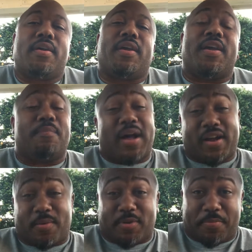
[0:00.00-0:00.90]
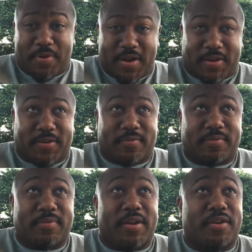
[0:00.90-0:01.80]
In my humble opinion.
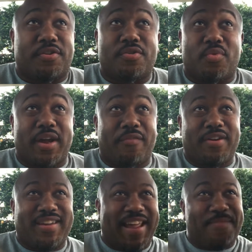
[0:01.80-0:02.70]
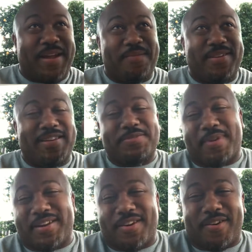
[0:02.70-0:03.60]
You can do whatever it is. Hey, baby, that's my
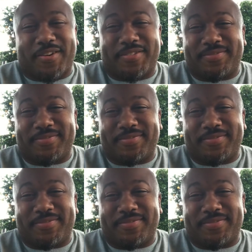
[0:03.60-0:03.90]
daughter.